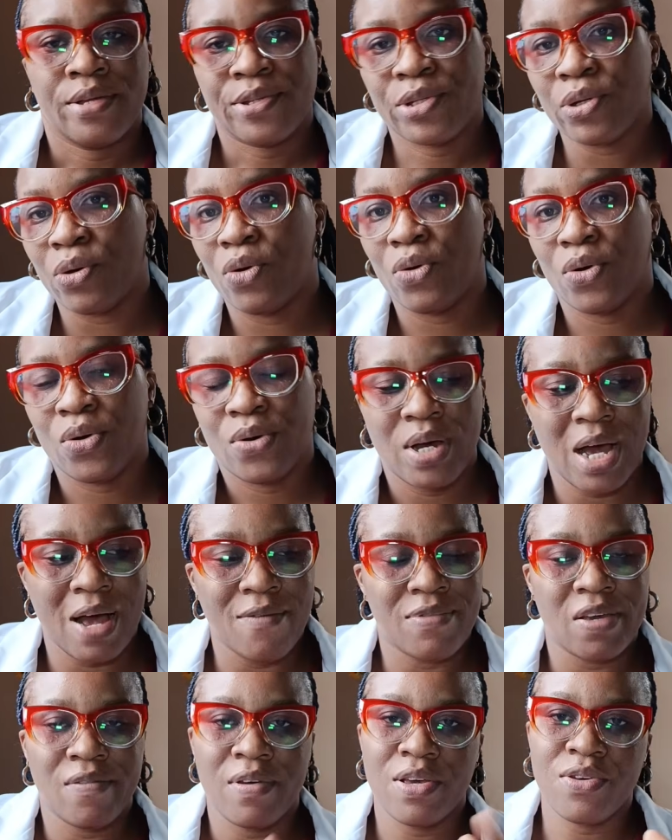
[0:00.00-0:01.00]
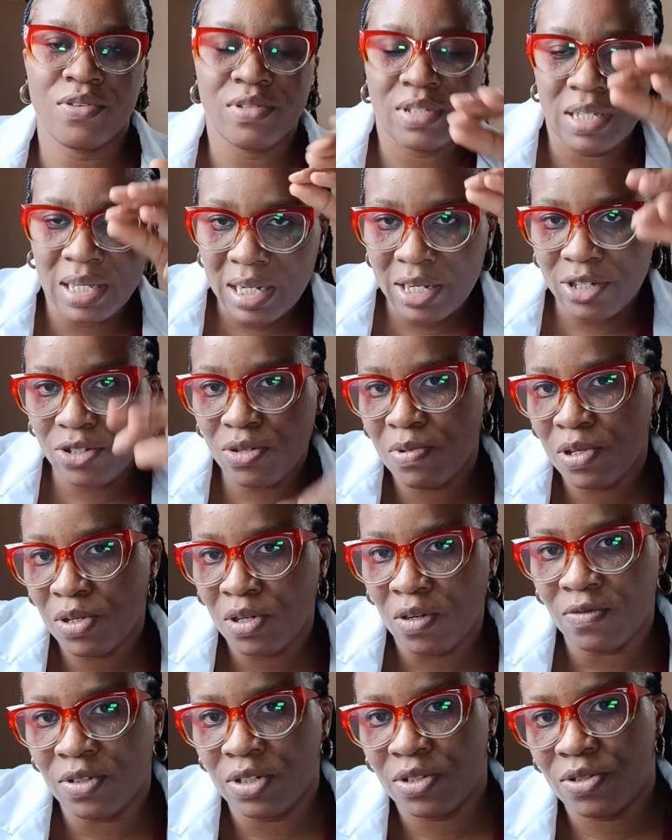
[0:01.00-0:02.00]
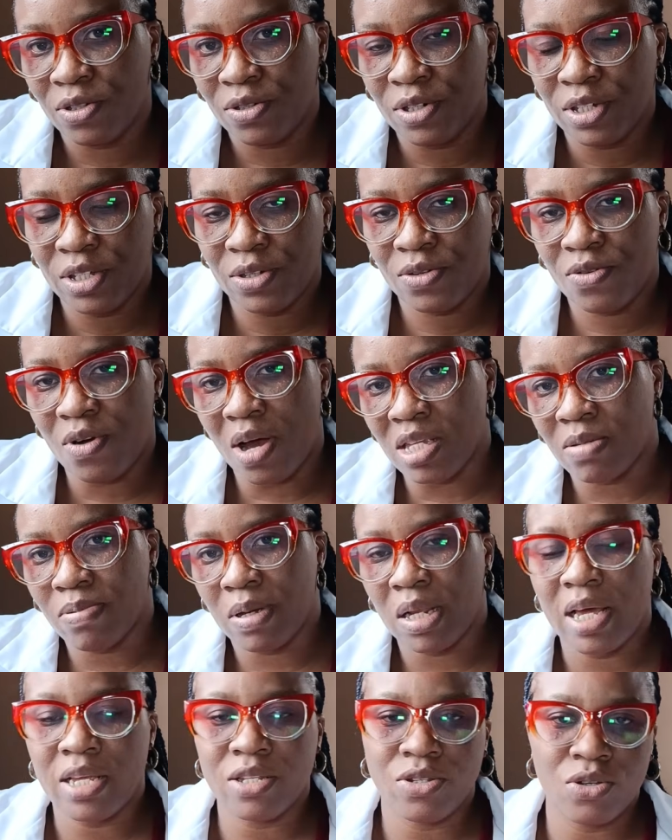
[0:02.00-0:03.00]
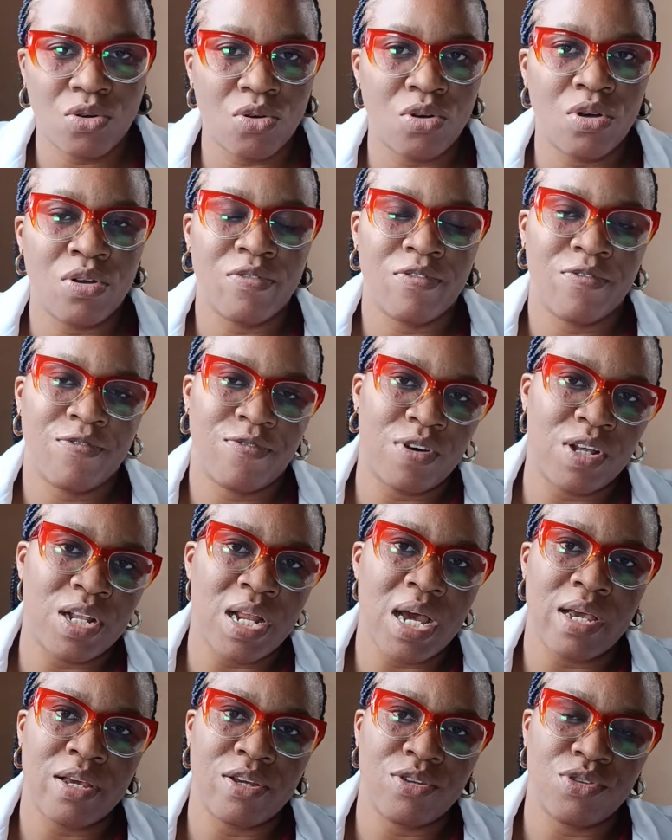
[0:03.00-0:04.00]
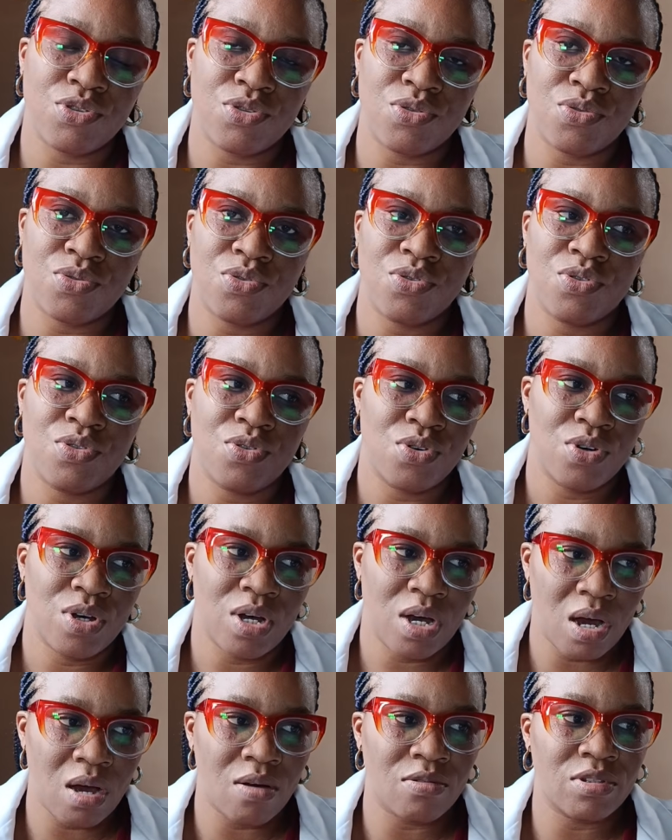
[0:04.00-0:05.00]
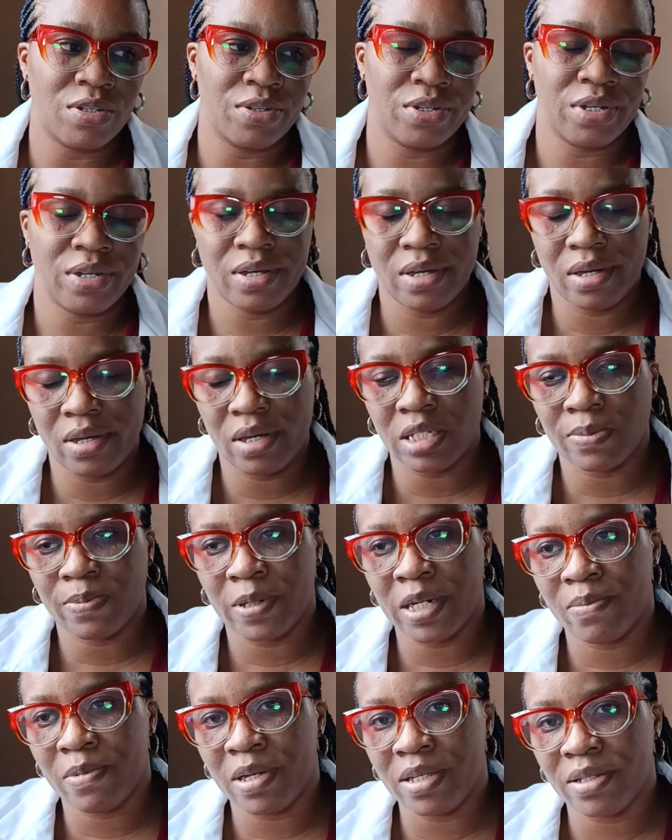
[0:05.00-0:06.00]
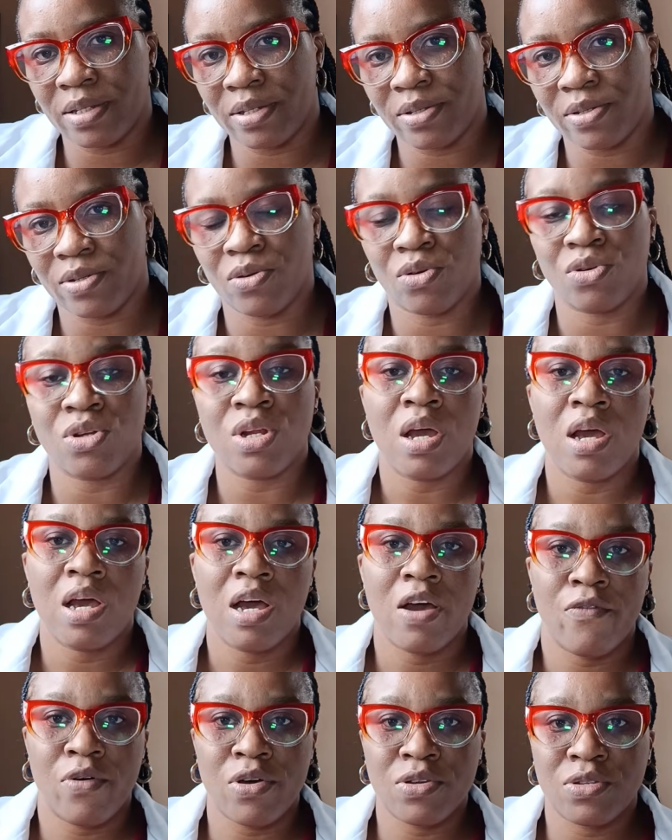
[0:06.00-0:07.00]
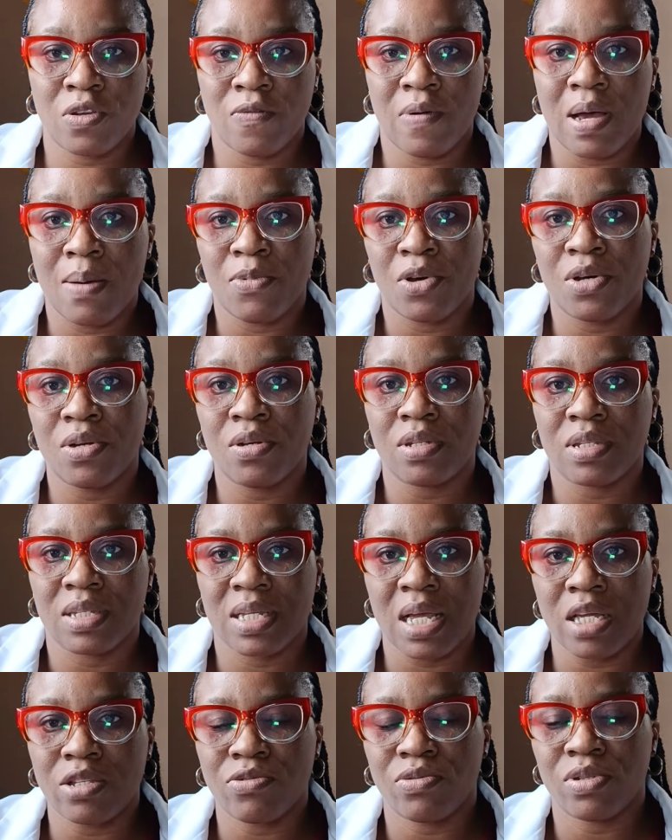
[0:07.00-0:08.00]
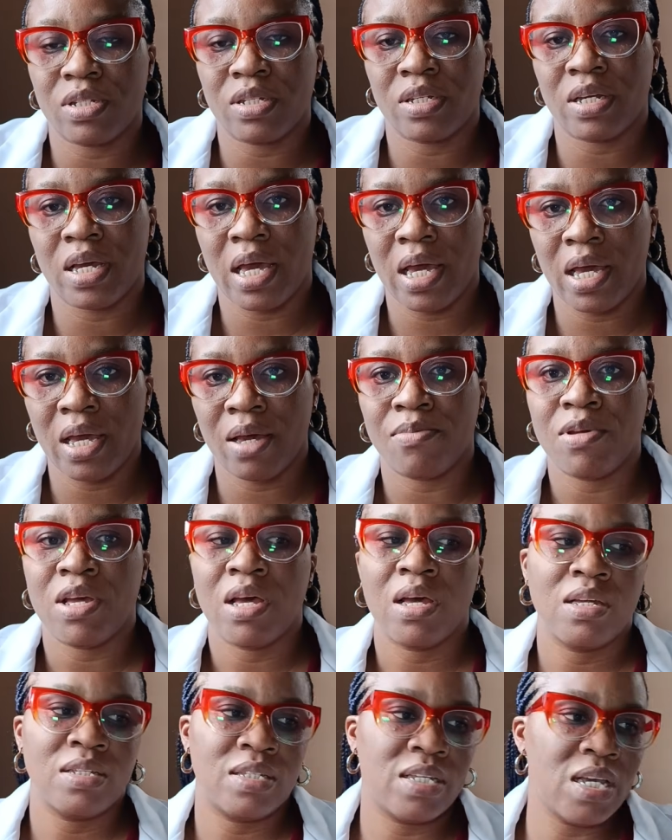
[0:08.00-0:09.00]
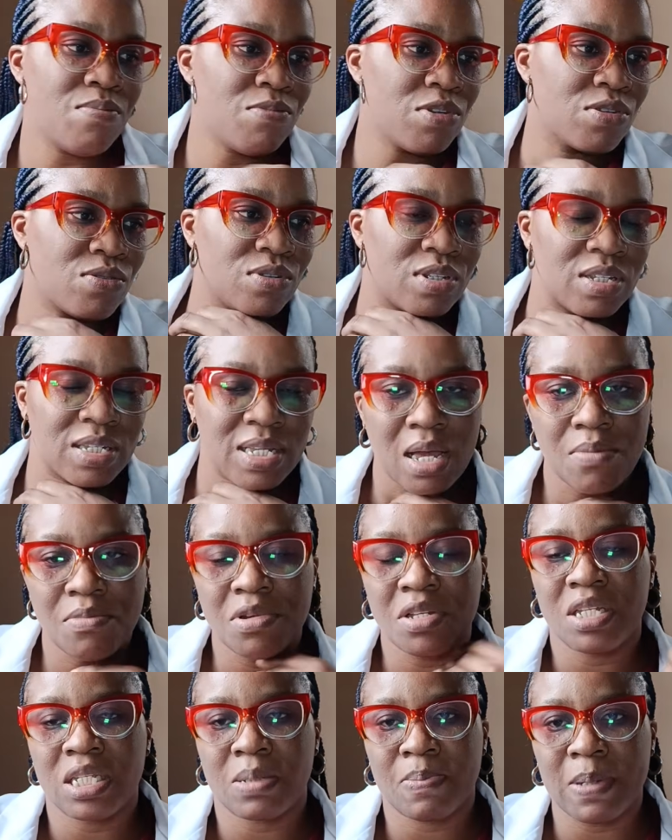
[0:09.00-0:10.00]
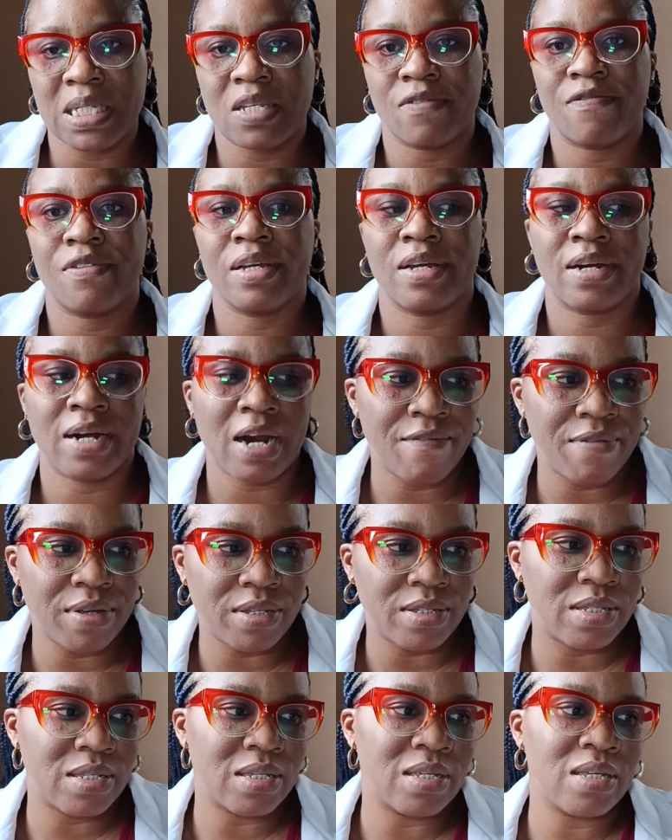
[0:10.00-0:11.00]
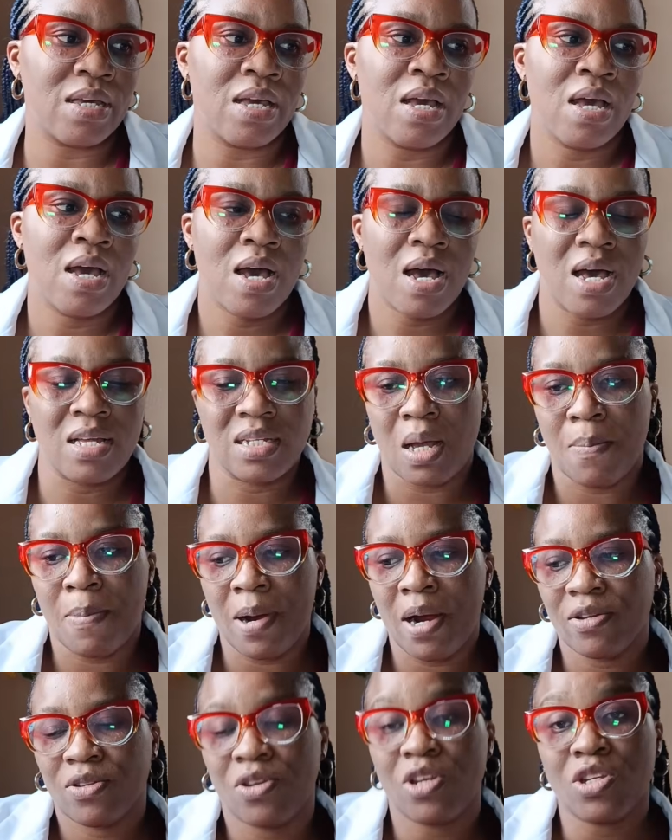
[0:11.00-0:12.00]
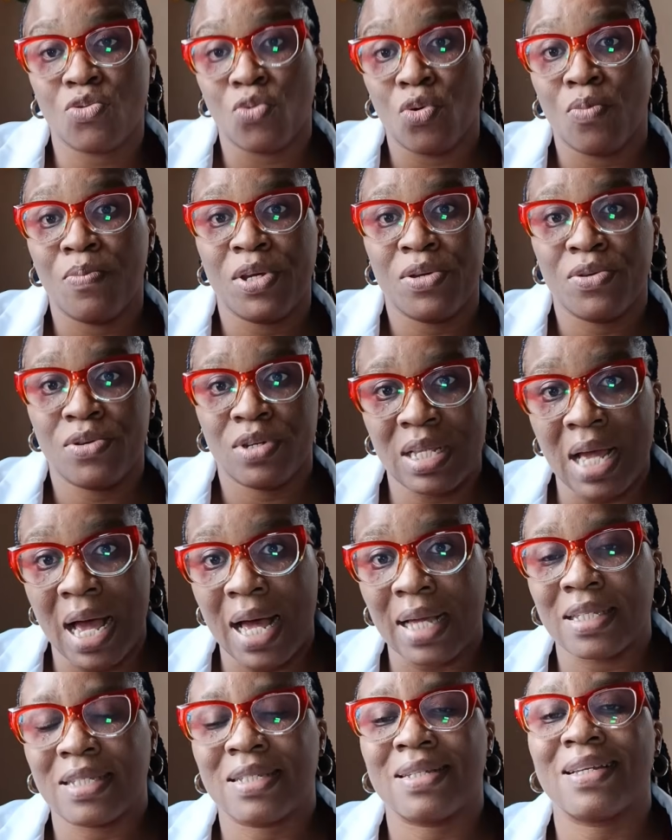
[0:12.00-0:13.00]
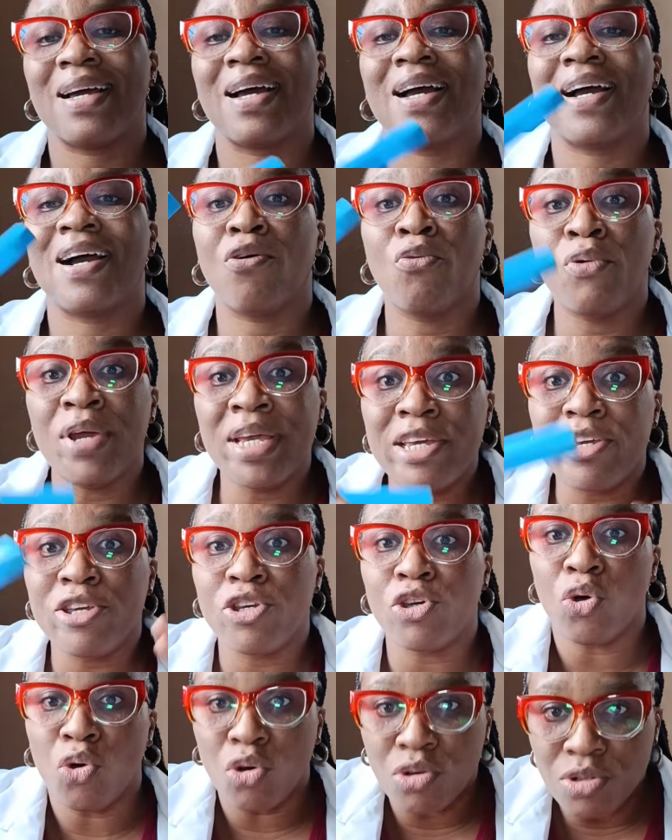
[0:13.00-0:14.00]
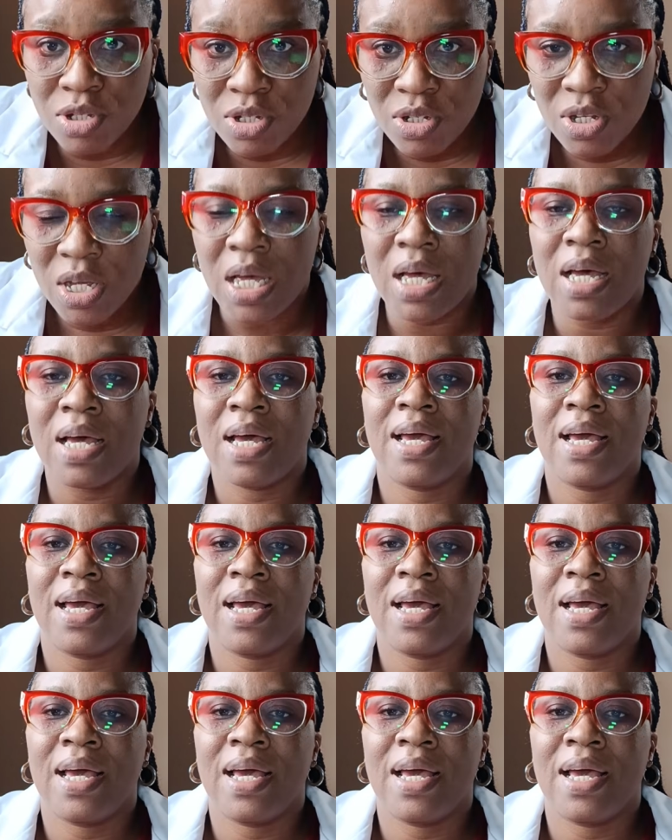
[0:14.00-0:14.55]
So I've given you a little bit of the theoretical aspect. Let's go further into how the experiment is done. First off, I'm going to start with the aim. The aim is to determine the specific gravity, and the apparatus will be that we used